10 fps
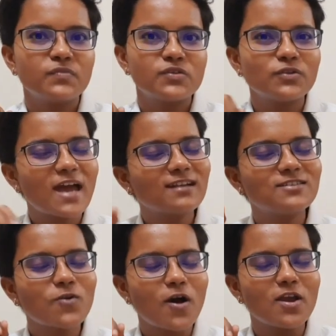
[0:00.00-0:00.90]
So
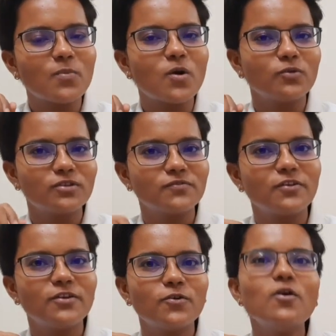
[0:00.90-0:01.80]
that's all about this
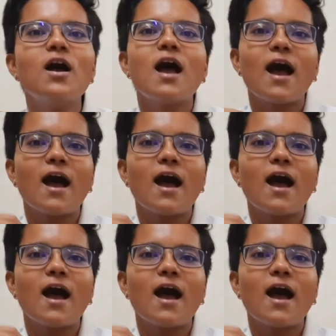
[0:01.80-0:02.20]
video.